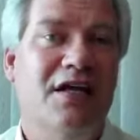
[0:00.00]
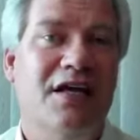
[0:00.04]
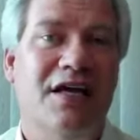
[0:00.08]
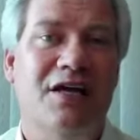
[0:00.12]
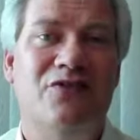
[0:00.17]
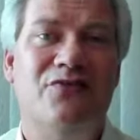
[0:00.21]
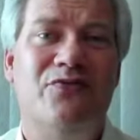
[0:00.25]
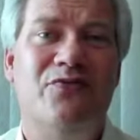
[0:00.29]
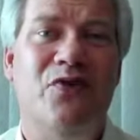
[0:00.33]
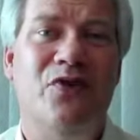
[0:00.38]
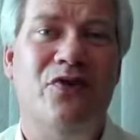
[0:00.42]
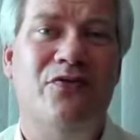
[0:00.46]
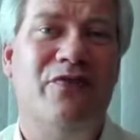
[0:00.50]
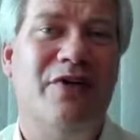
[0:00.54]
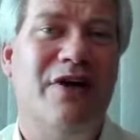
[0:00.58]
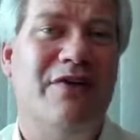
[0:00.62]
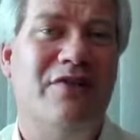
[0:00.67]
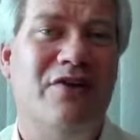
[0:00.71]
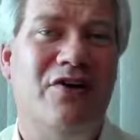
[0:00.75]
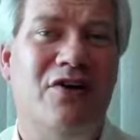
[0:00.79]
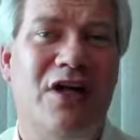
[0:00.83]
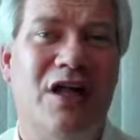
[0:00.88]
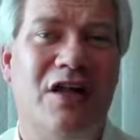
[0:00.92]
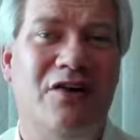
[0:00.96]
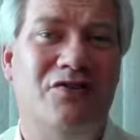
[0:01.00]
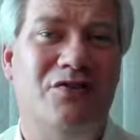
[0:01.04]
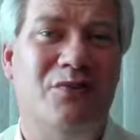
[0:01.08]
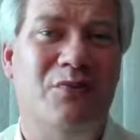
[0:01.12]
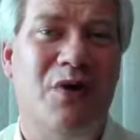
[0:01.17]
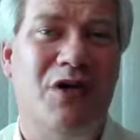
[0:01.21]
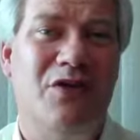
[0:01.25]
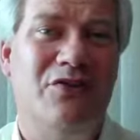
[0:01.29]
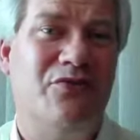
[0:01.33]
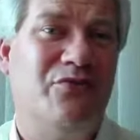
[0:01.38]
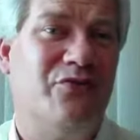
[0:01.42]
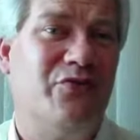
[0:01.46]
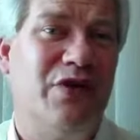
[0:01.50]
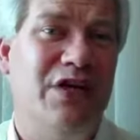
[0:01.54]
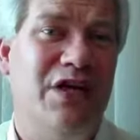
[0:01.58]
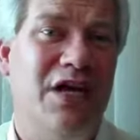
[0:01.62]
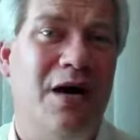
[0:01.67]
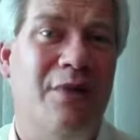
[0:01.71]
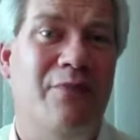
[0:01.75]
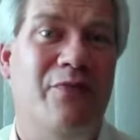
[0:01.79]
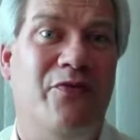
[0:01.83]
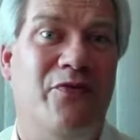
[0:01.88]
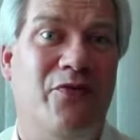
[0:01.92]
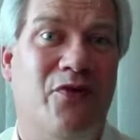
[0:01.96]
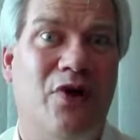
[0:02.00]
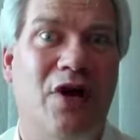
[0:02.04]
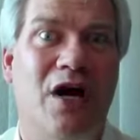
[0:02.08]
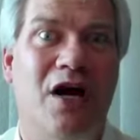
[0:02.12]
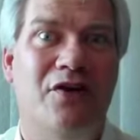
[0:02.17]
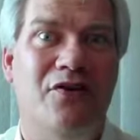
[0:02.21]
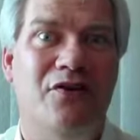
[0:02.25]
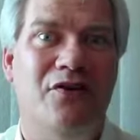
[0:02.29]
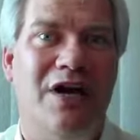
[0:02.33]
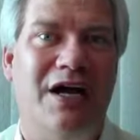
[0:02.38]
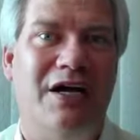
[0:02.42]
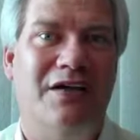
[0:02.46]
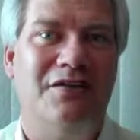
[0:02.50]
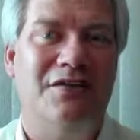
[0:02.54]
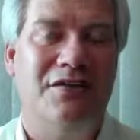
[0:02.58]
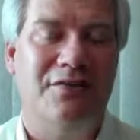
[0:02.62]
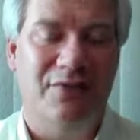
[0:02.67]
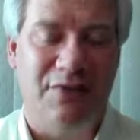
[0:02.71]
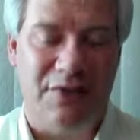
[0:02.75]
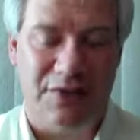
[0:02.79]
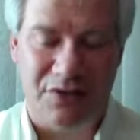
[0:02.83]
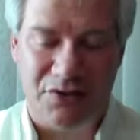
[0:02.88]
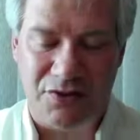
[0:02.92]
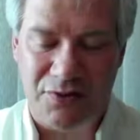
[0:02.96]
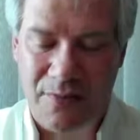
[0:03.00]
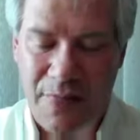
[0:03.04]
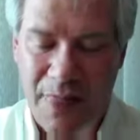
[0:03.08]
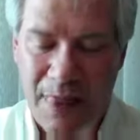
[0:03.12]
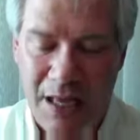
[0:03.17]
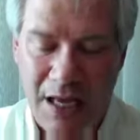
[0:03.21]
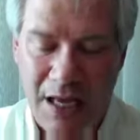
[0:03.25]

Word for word: that's four or five hundred dollars a month freed up for other activities.